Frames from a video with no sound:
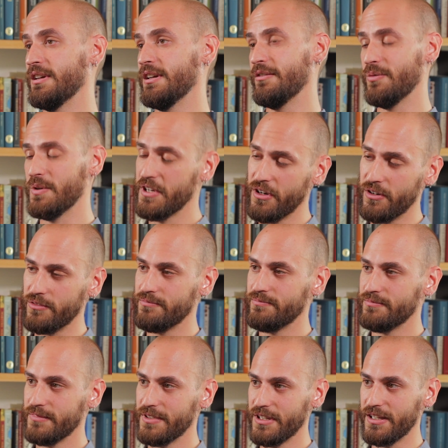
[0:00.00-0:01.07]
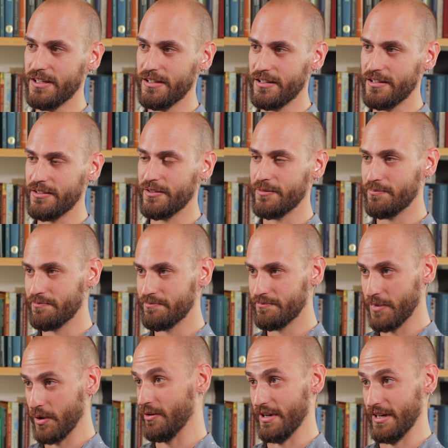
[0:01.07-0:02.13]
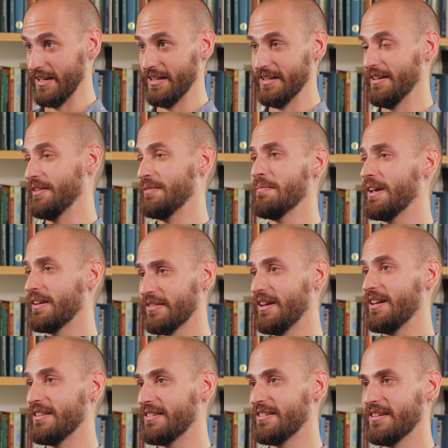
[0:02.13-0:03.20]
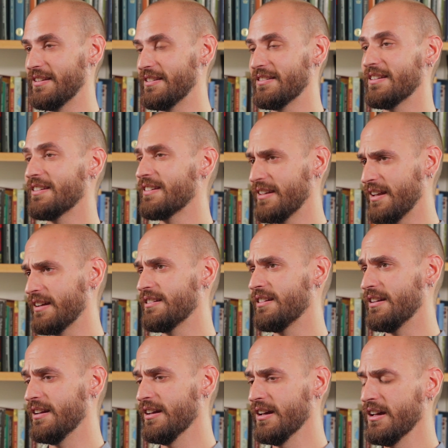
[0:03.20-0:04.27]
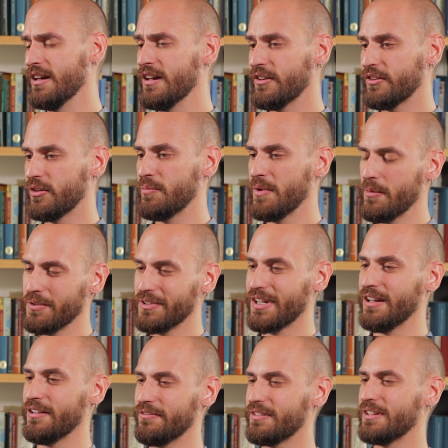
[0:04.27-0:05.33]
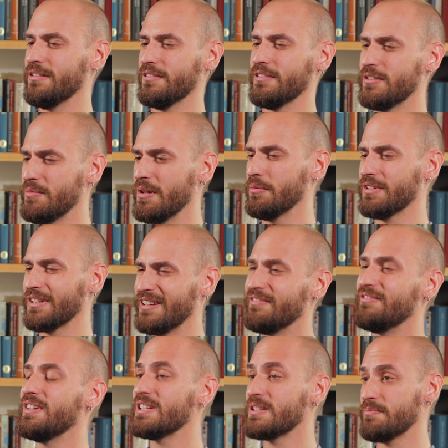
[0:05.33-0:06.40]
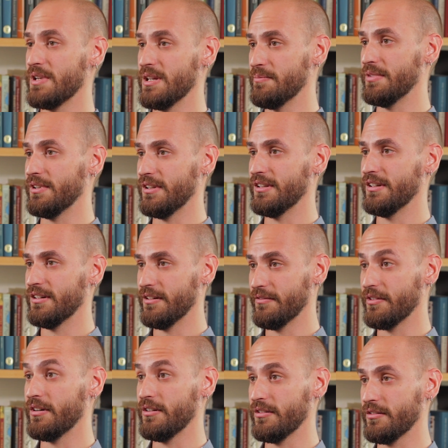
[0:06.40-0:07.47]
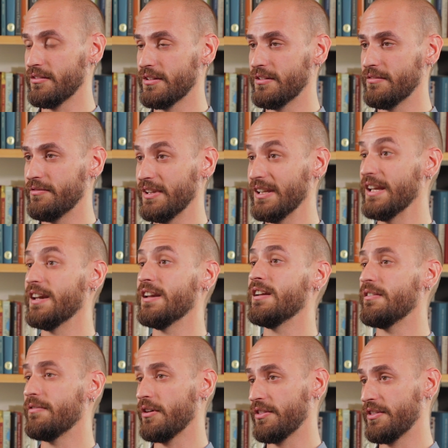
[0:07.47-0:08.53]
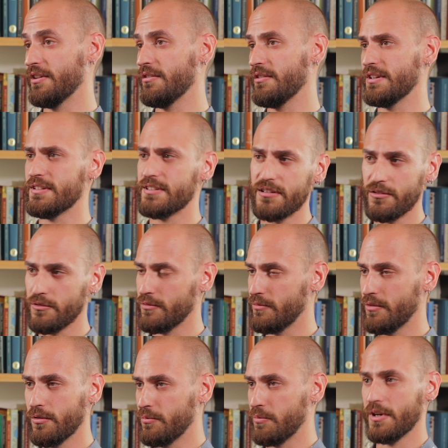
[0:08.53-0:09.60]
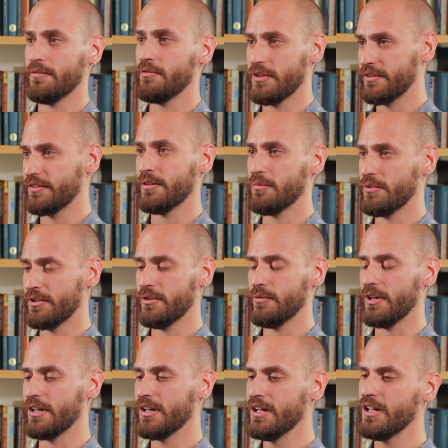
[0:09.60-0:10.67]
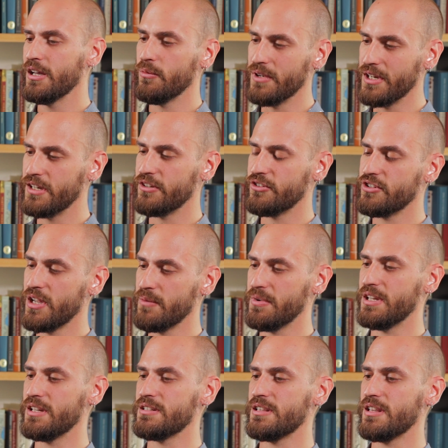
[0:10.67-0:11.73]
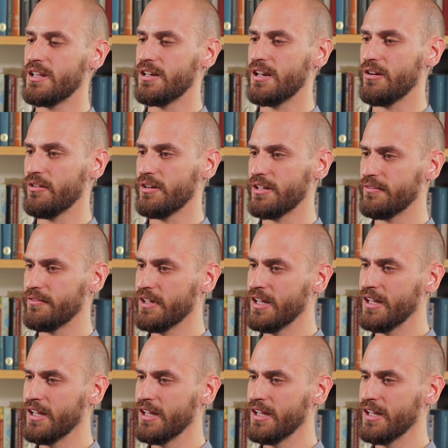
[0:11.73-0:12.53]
If we don't, it is boring, it doesn't make sense, it's disconnected. So to be able to convince people of the validity of our theories or whatever it is that we're doing, we need to shape it into that narrative.